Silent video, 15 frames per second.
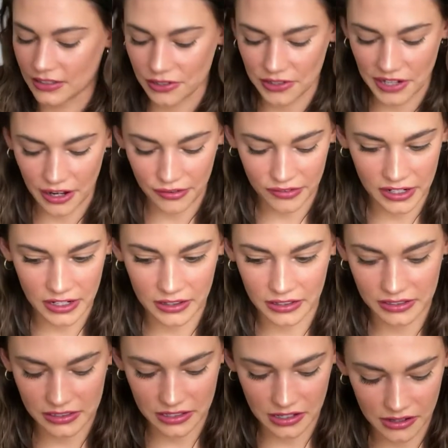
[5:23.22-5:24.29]
is there caffeine in
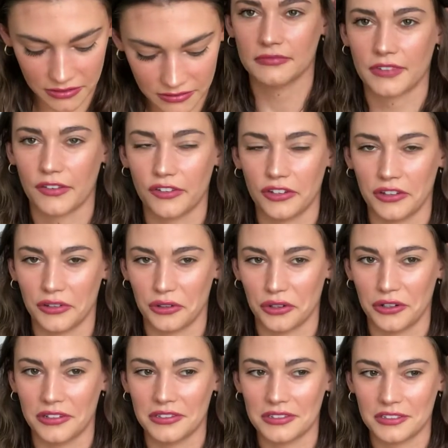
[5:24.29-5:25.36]
this tea? I feel like there
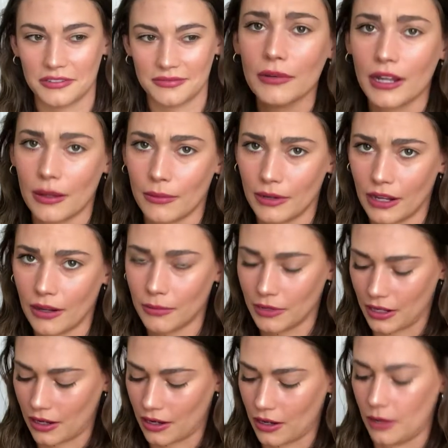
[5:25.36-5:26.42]
is. Dab, dab,
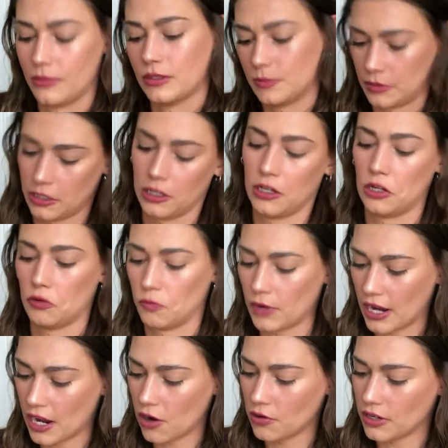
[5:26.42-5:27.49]
dab, spin
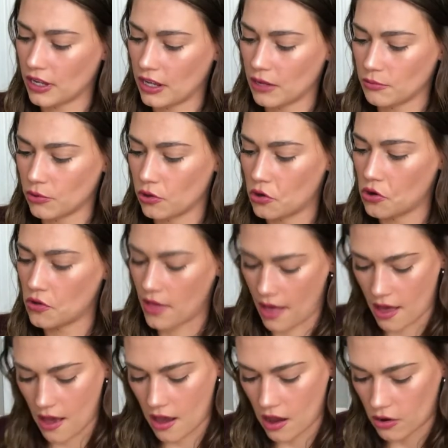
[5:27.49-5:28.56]
around and pull
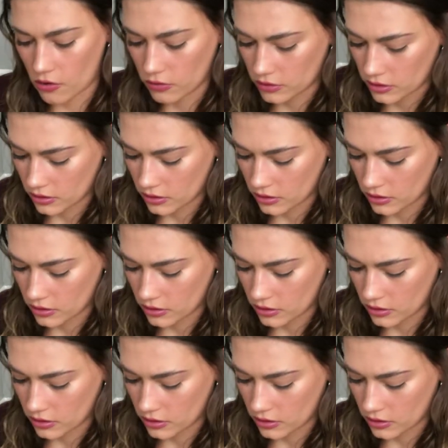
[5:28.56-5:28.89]
out.